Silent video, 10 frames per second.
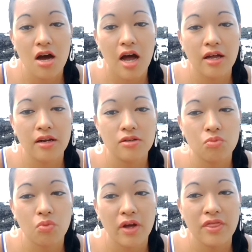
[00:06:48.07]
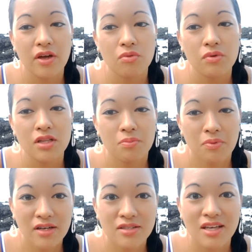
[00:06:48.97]
And when they're really
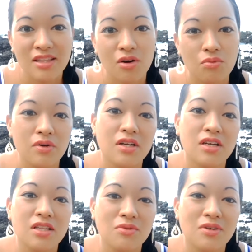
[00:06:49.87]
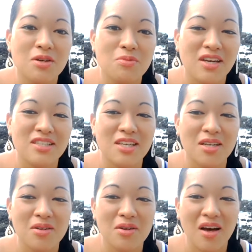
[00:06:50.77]
present, they're really, really present.